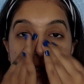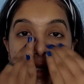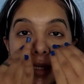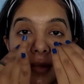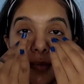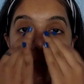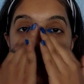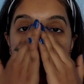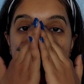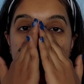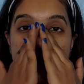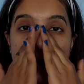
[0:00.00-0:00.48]

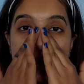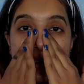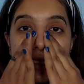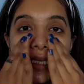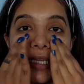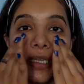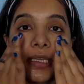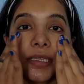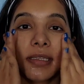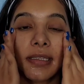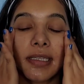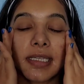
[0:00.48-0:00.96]
I must
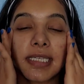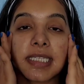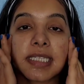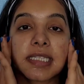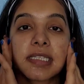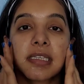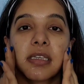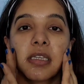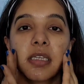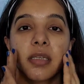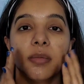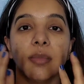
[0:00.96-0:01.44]
say this
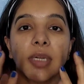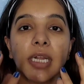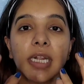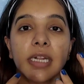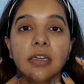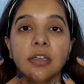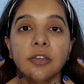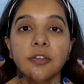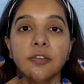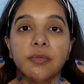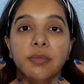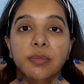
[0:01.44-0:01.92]
serum
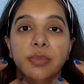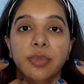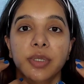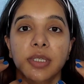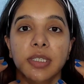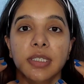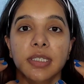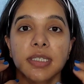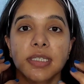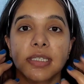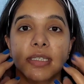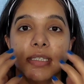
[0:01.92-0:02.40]
kind of
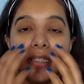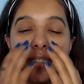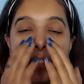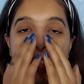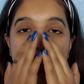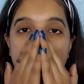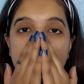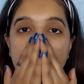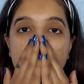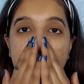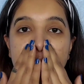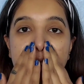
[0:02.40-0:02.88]
burns the
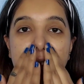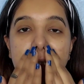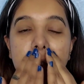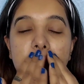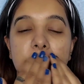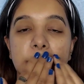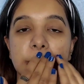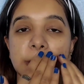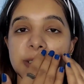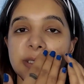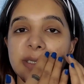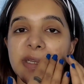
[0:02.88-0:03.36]
skin
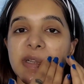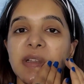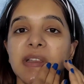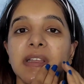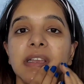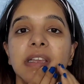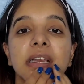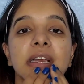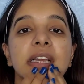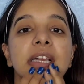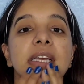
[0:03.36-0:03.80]
initially.